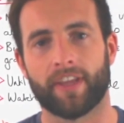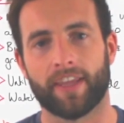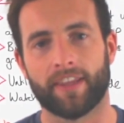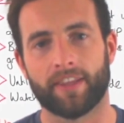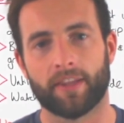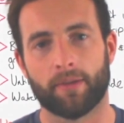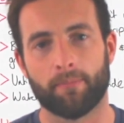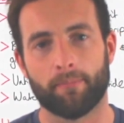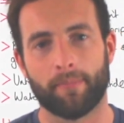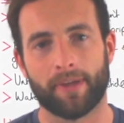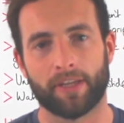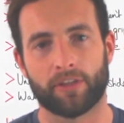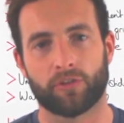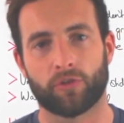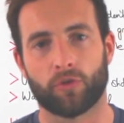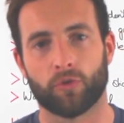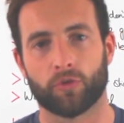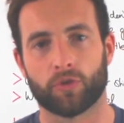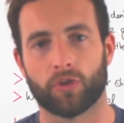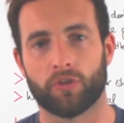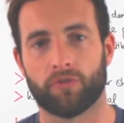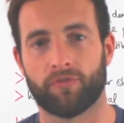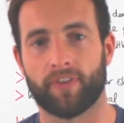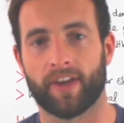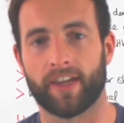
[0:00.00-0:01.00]
in the
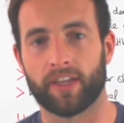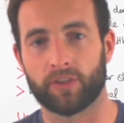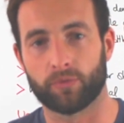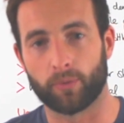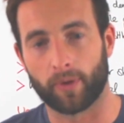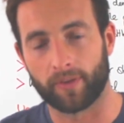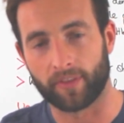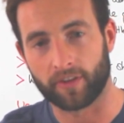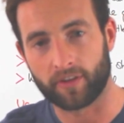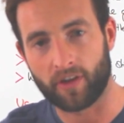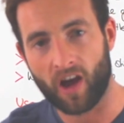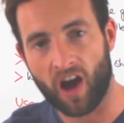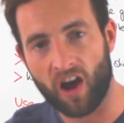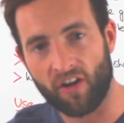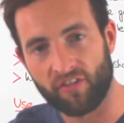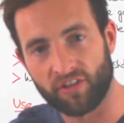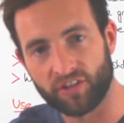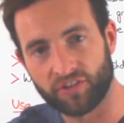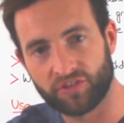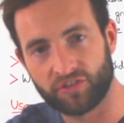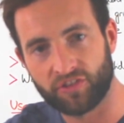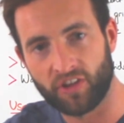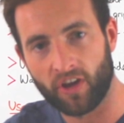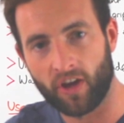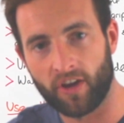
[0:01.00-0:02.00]
mid-corner phase where the car
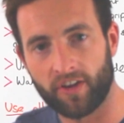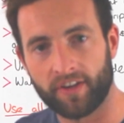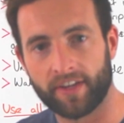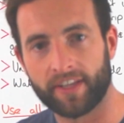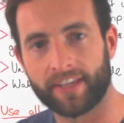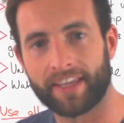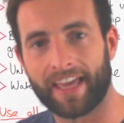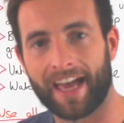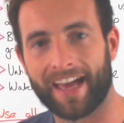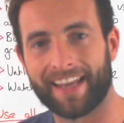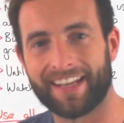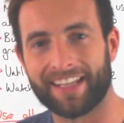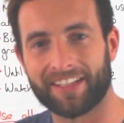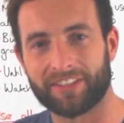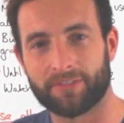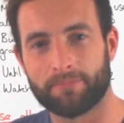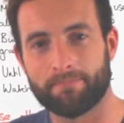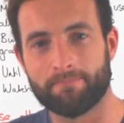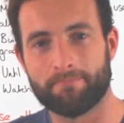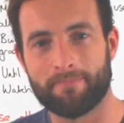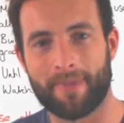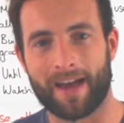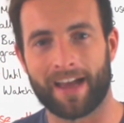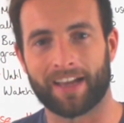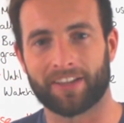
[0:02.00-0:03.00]
is turning at its
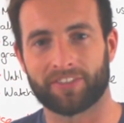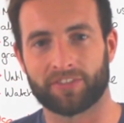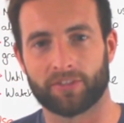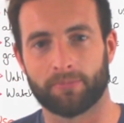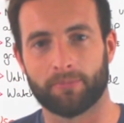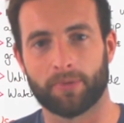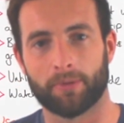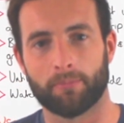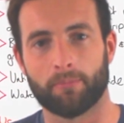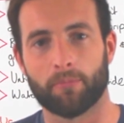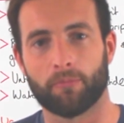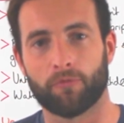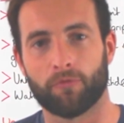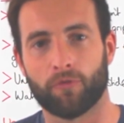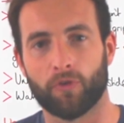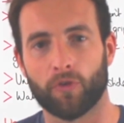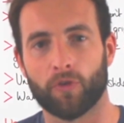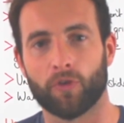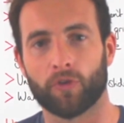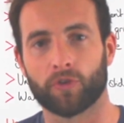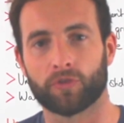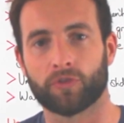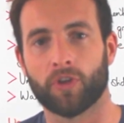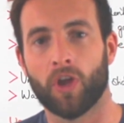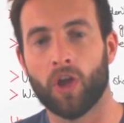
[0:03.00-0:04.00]
maximum
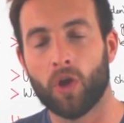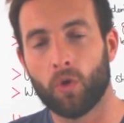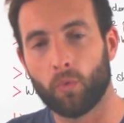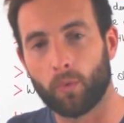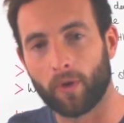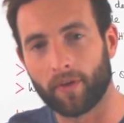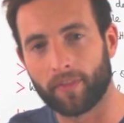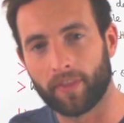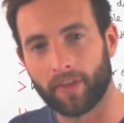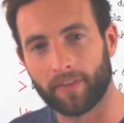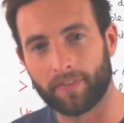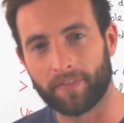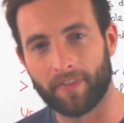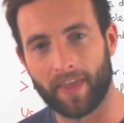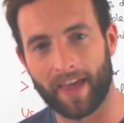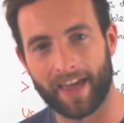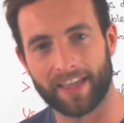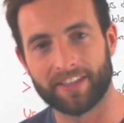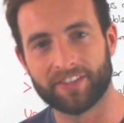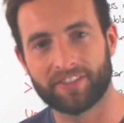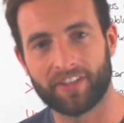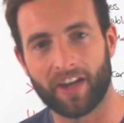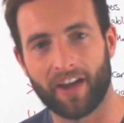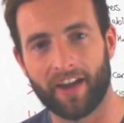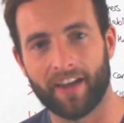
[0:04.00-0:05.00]
force, where the
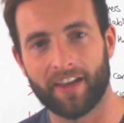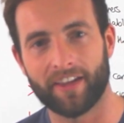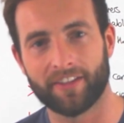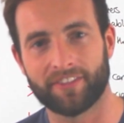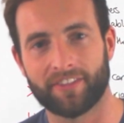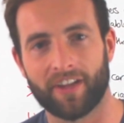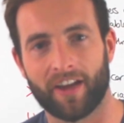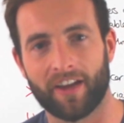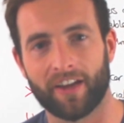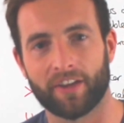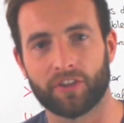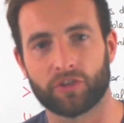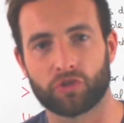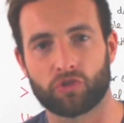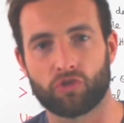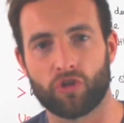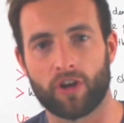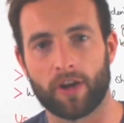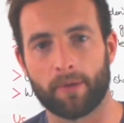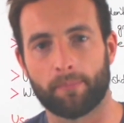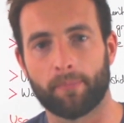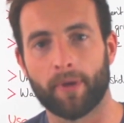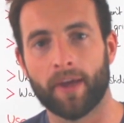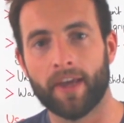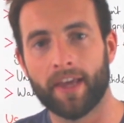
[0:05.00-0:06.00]
entire tyre's
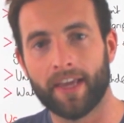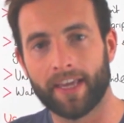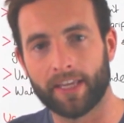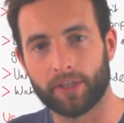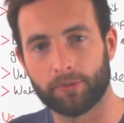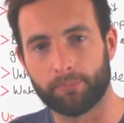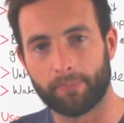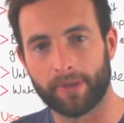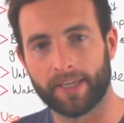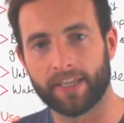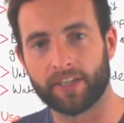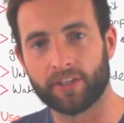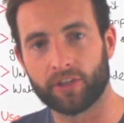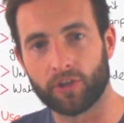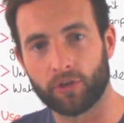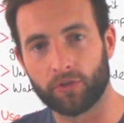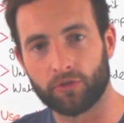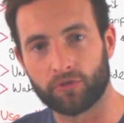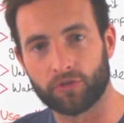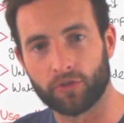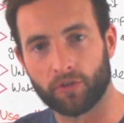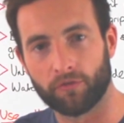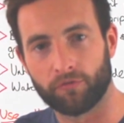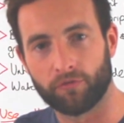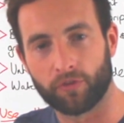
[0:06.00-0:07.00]
grip is being
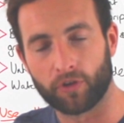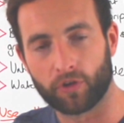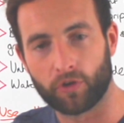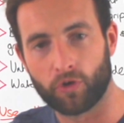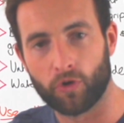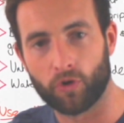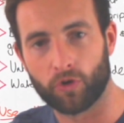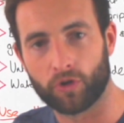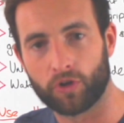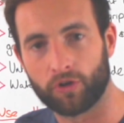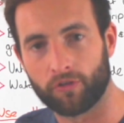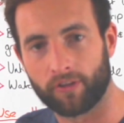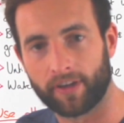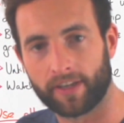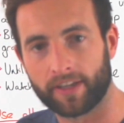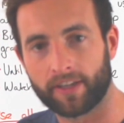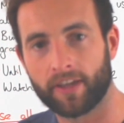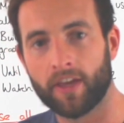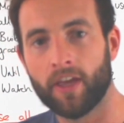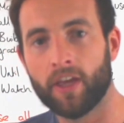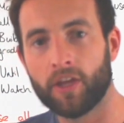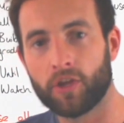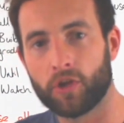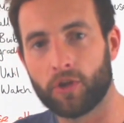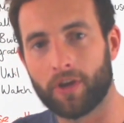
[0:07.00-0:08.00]
used up for cornering,
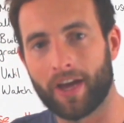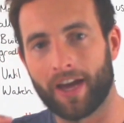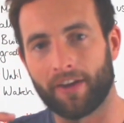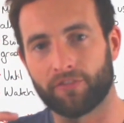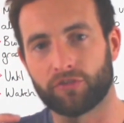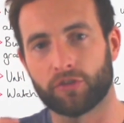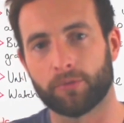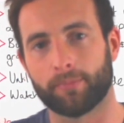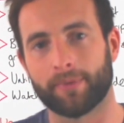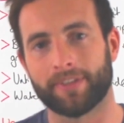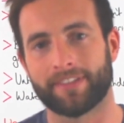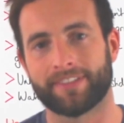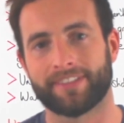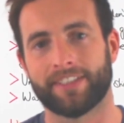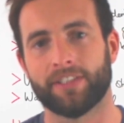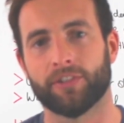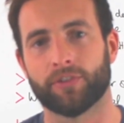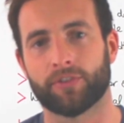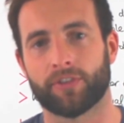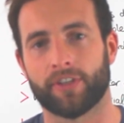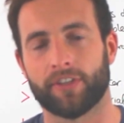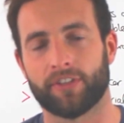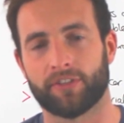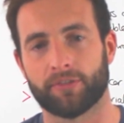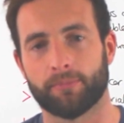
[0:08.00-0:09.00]
you have to be
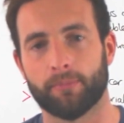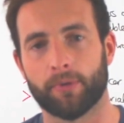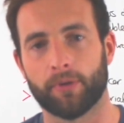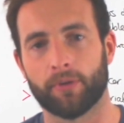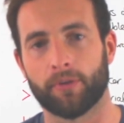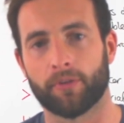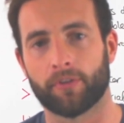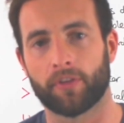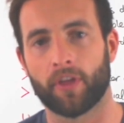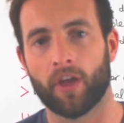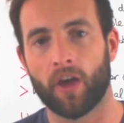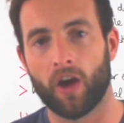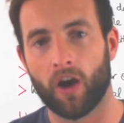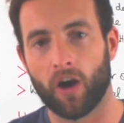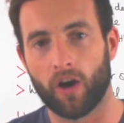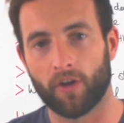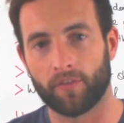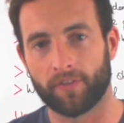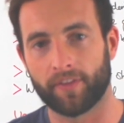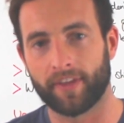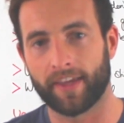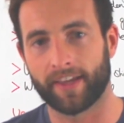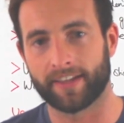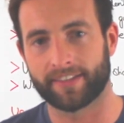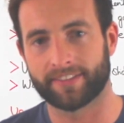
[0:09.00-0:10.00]
silky smooth
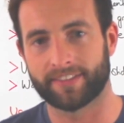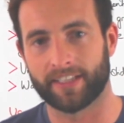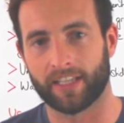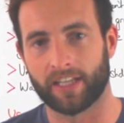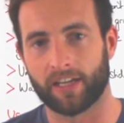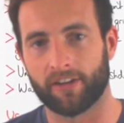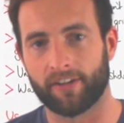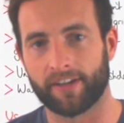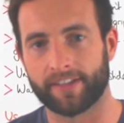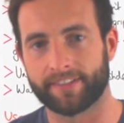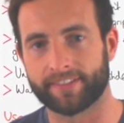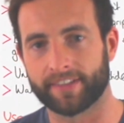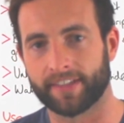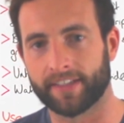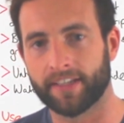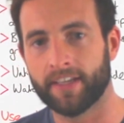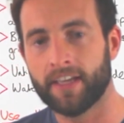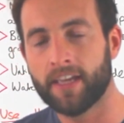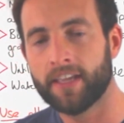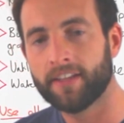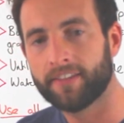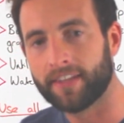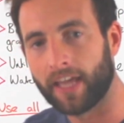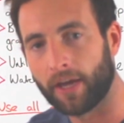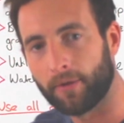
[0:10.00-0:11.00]
on the accelerator.
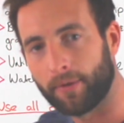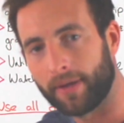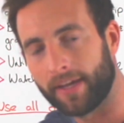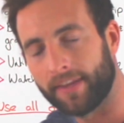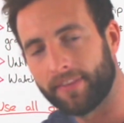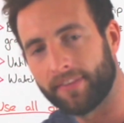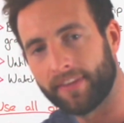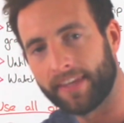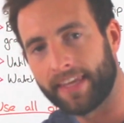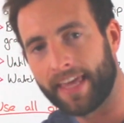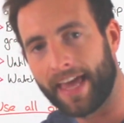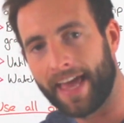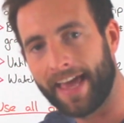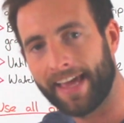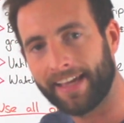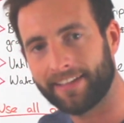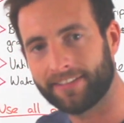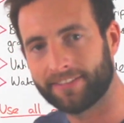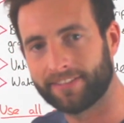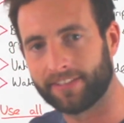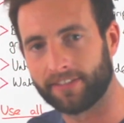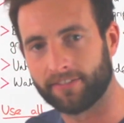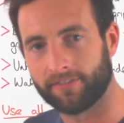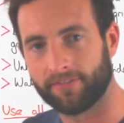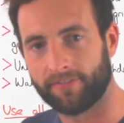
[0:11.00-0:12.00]
Now in the
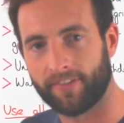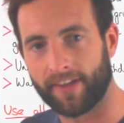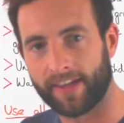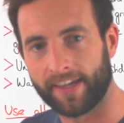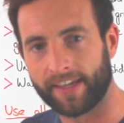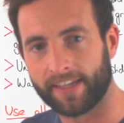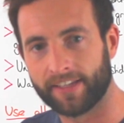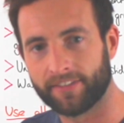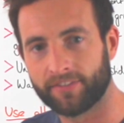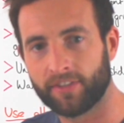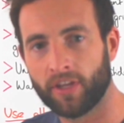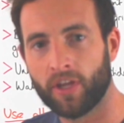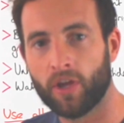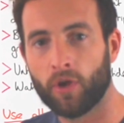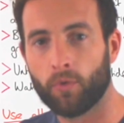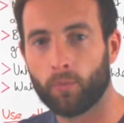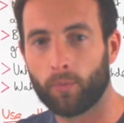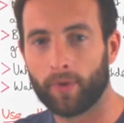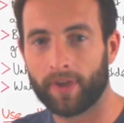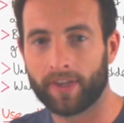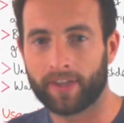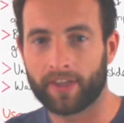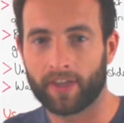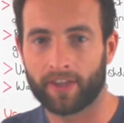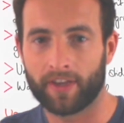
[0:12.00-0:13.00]
exit phase,
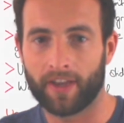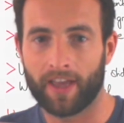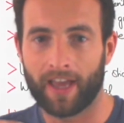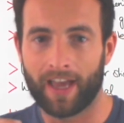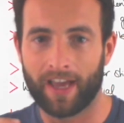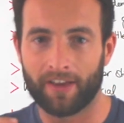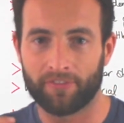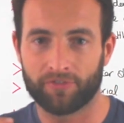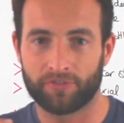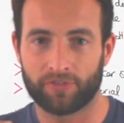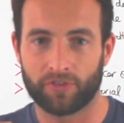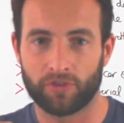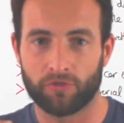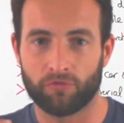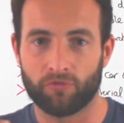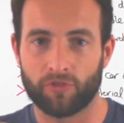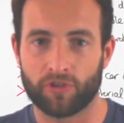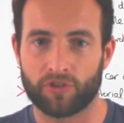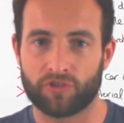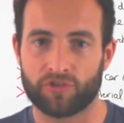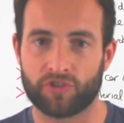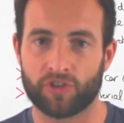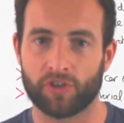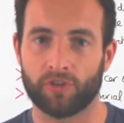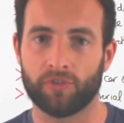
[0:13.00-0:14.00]
we're going to have to
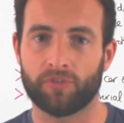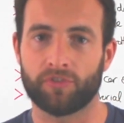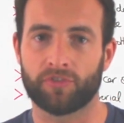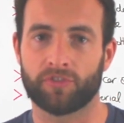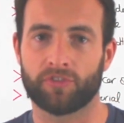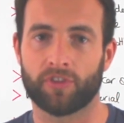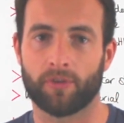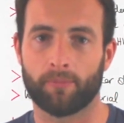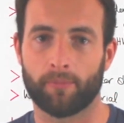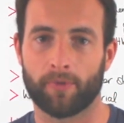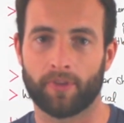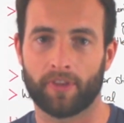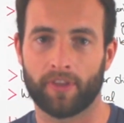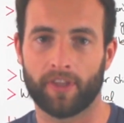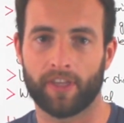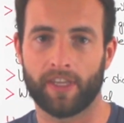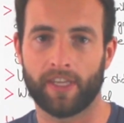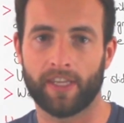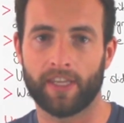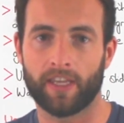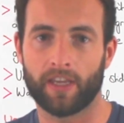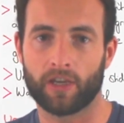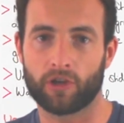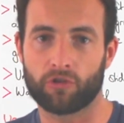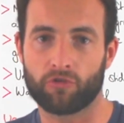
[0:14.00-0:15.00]
reduce some of
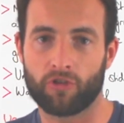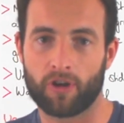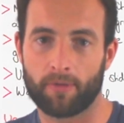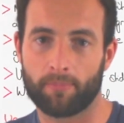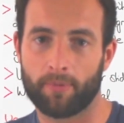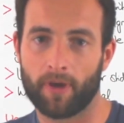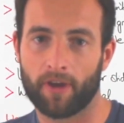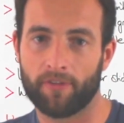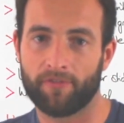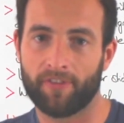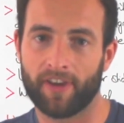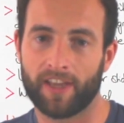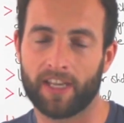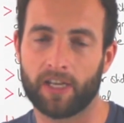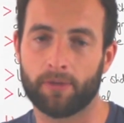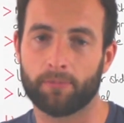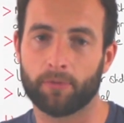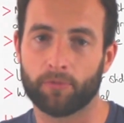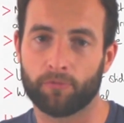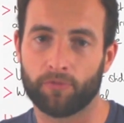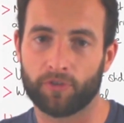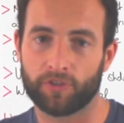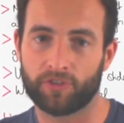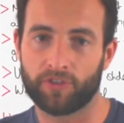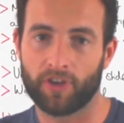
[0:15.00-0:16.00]
the grip
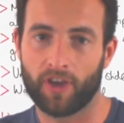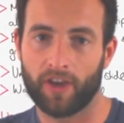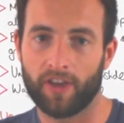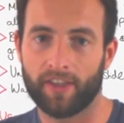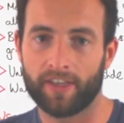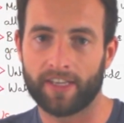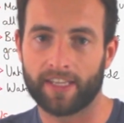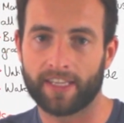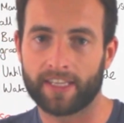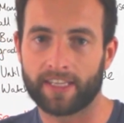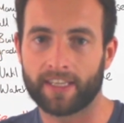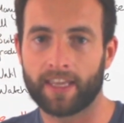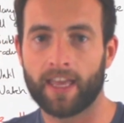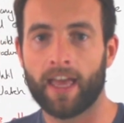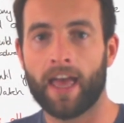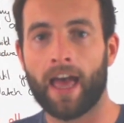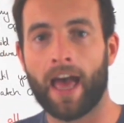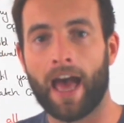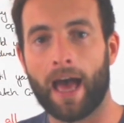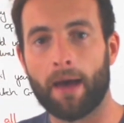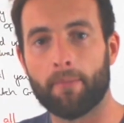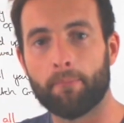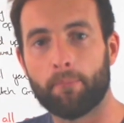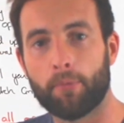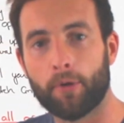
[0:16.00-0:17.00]
available for turning
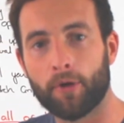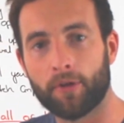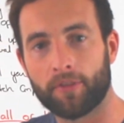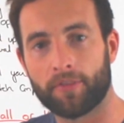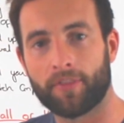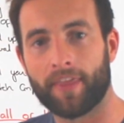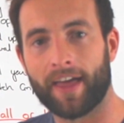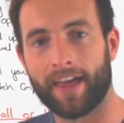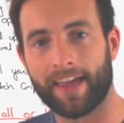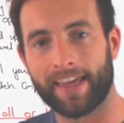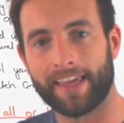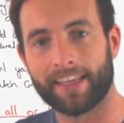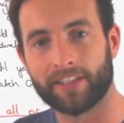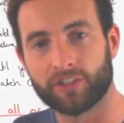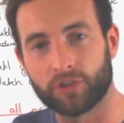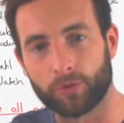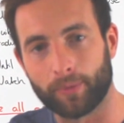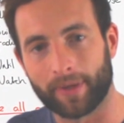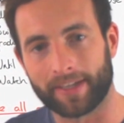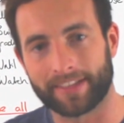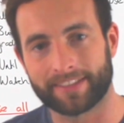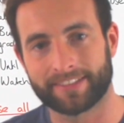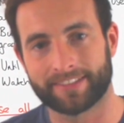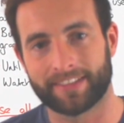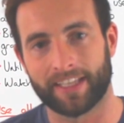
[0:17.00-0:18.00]
and put that into
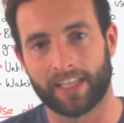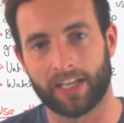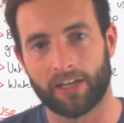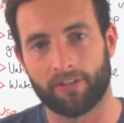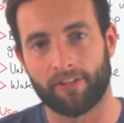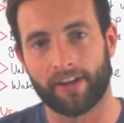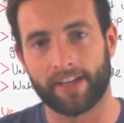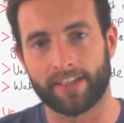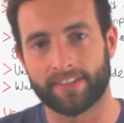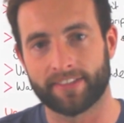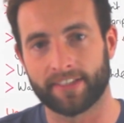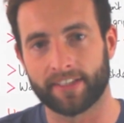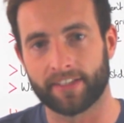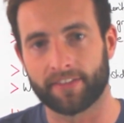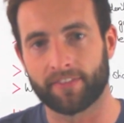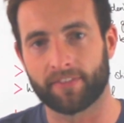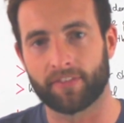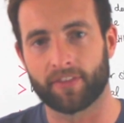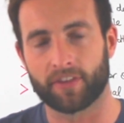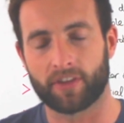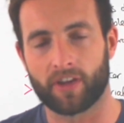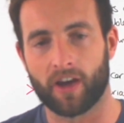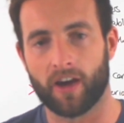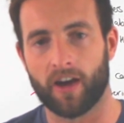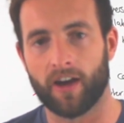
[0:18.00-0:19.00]
accelerating
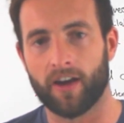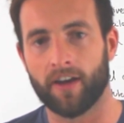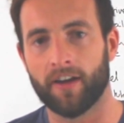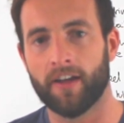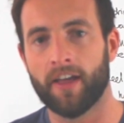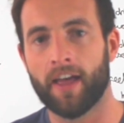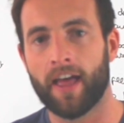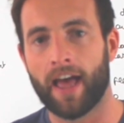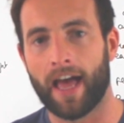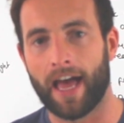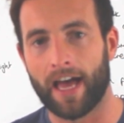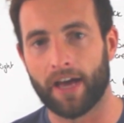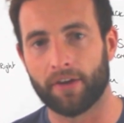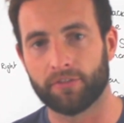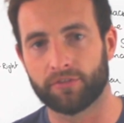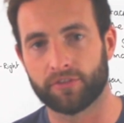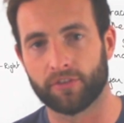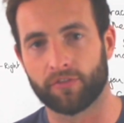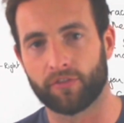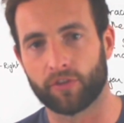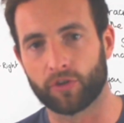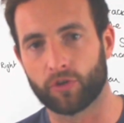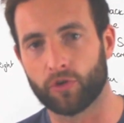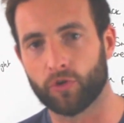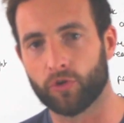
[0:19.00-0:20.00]
the car out
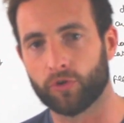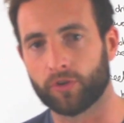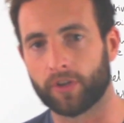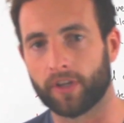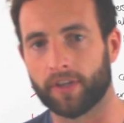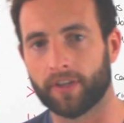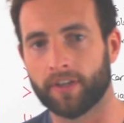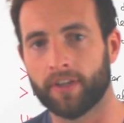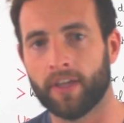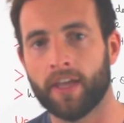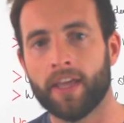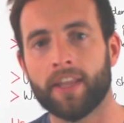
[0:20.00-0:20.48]
of the corner.